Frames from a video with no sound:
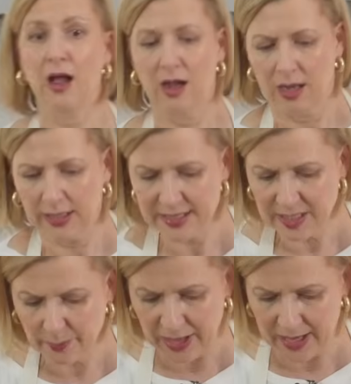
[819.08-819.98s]
I like
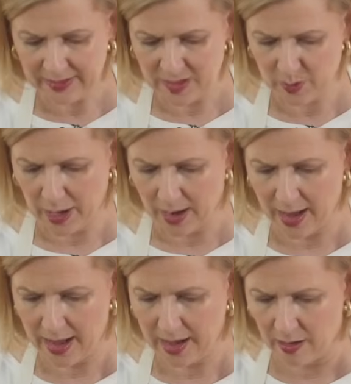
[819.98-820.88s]
to bake this
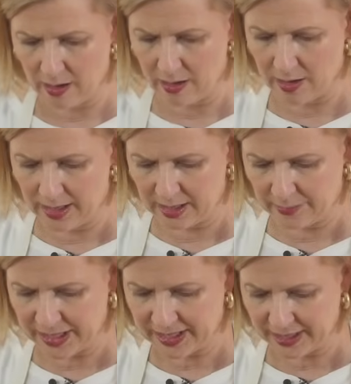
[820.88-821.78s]
pie on a
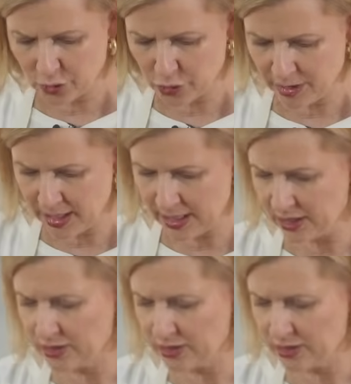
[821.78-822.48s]
baking tray,